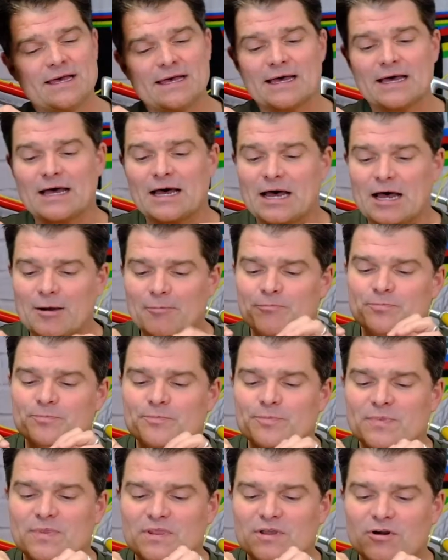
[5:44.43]

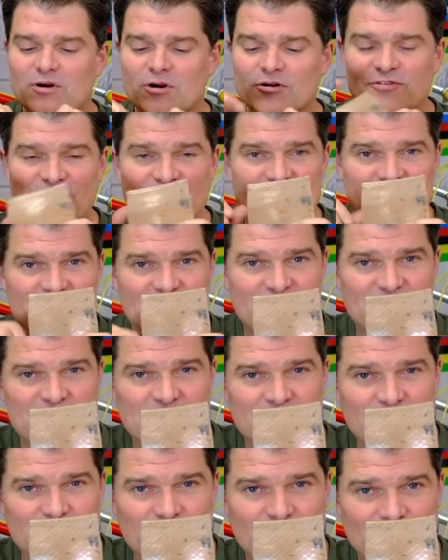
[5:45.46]
are
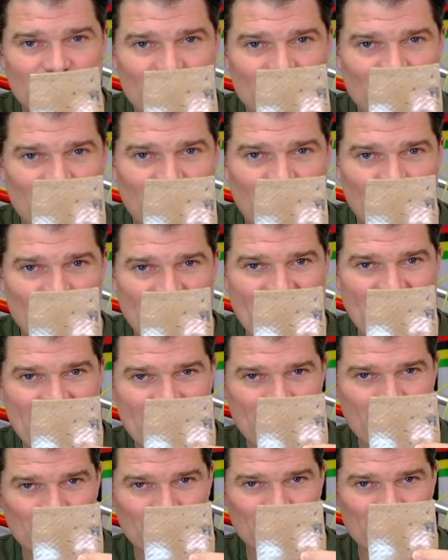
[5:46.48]
these little
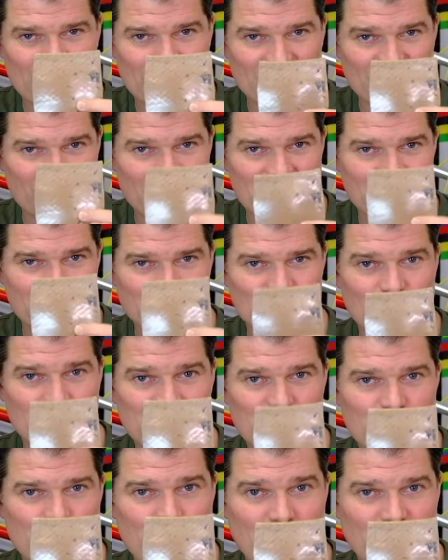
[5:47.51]
volcano-looking things
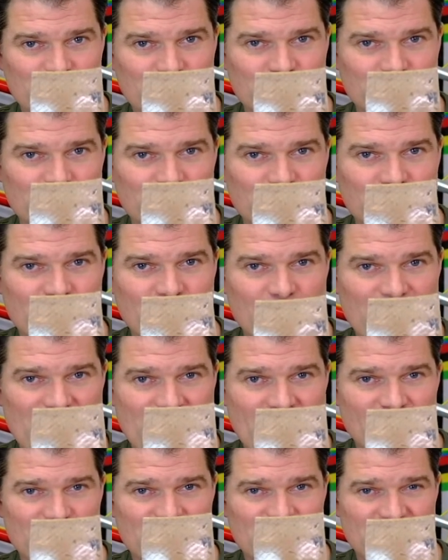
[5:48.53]
when you puncture from
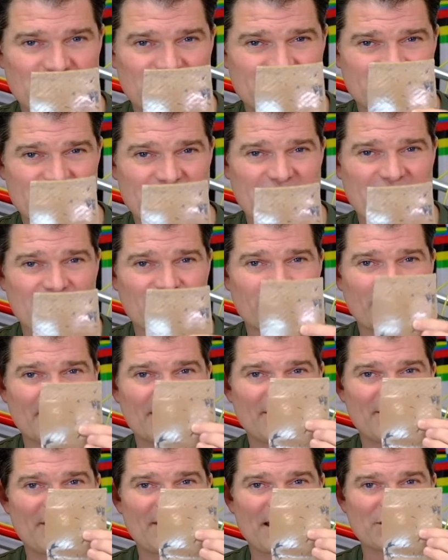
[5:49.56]
the outside of the tire
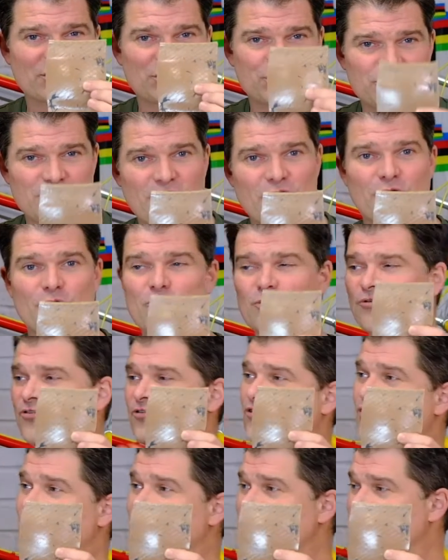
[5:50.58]
that show
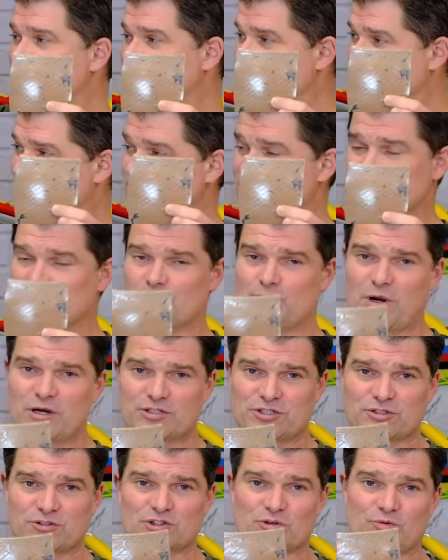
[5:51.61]
36
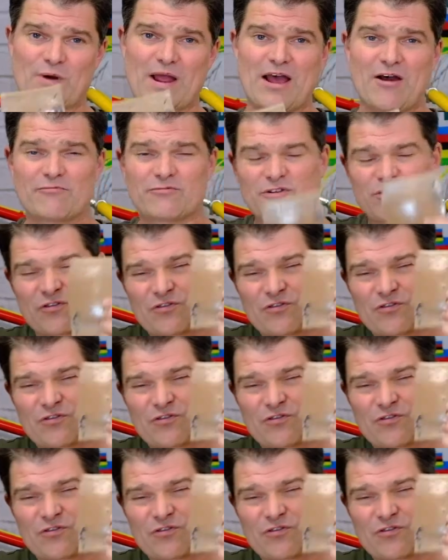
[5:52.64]
punctures around,